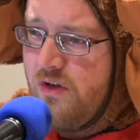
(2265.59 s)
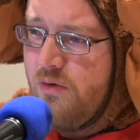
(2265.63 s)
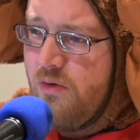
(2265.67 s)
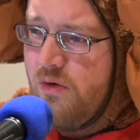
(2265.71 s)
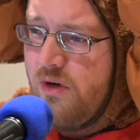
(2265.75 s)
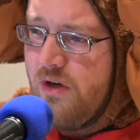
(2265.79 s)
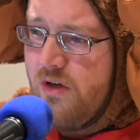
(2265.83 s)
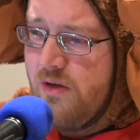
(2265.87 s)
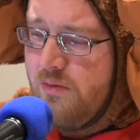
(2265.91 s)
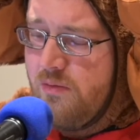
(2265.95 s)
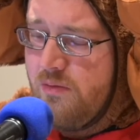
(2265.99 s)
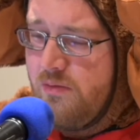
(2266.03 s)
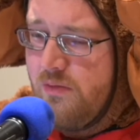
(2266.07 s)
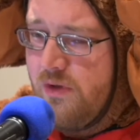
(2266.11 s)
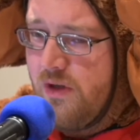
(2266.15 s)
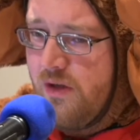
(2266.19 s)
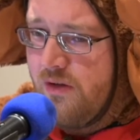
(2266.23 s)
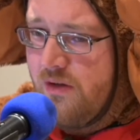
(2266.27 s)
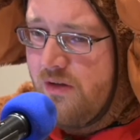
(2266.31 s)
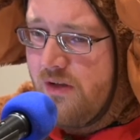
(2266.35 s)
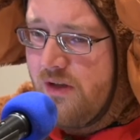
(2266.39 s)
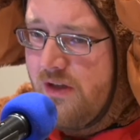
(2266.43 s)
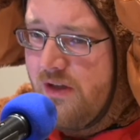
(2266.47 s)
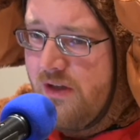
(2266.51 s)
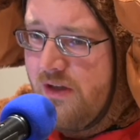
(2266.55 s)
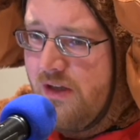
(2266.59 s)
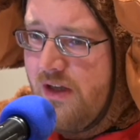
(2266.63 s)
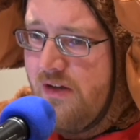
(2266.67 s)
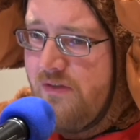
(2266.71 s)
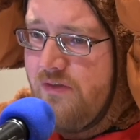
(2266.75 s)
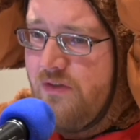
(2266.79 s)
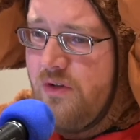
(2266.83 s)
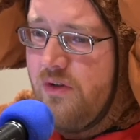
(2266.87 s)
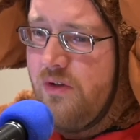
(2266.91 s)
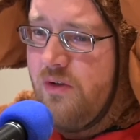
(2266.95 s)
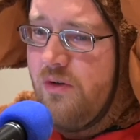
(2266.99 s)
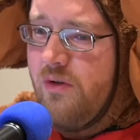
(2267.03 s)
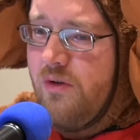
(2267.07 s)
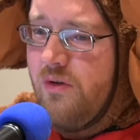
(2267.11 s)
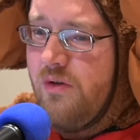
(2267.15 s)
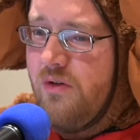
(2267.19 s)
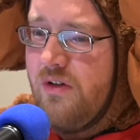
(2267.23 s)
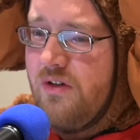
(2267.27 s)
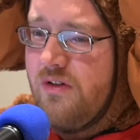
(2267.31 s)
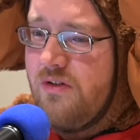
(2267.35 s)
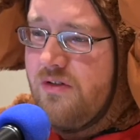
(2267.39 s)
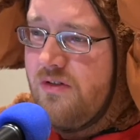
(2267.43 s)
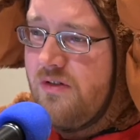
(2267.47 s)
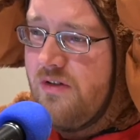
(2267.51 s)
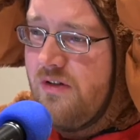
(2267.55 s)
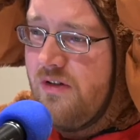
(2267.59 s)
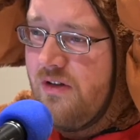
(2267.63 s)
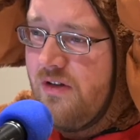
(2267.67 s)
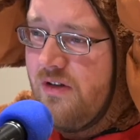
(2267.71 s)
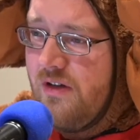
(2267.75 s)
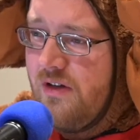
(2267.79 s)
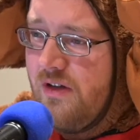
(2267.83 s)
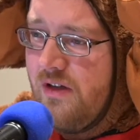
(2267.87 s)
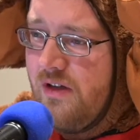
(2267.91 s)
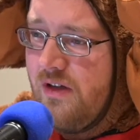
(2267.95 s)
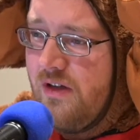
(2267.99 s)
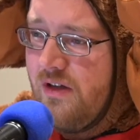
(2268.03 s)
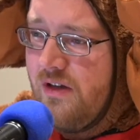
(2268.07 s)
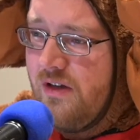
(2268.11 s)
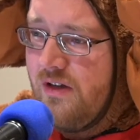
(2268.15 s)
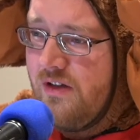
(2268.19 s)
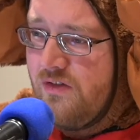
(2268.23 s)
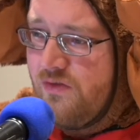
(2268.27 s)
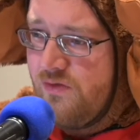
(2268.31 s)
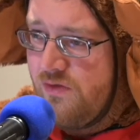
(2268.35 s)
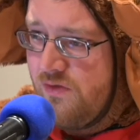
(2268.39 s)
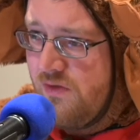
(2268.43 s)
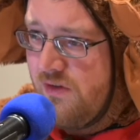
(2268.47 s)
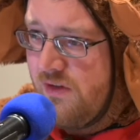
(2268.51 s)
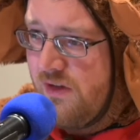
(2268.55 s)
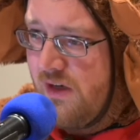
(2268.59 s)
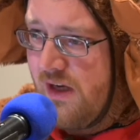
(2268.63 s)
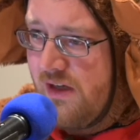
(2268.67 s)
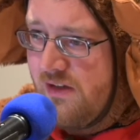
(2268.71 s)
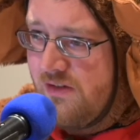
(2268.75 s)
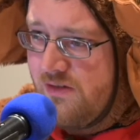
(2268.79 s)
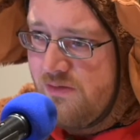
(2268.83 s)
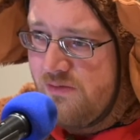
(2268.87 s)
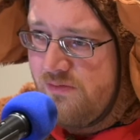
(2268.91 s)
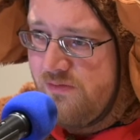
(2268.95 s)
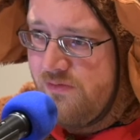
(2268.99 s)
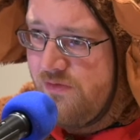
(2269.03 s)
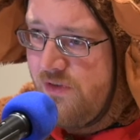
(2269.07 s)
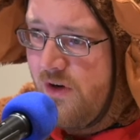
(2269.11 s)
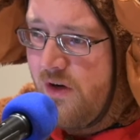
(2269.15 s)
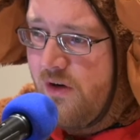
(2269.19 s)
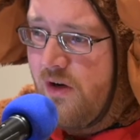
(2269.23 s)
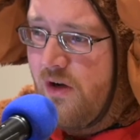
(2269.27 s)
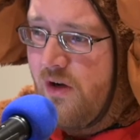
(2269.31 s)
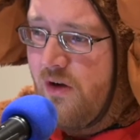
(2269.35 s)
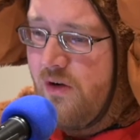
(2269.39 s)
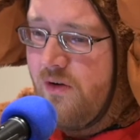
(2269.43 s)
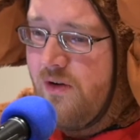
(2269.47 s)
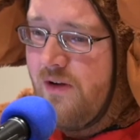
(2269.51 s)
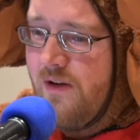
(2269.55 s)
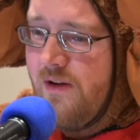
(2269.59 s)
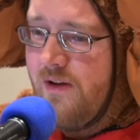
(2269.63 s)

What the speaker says: We're going to give you this nice photo.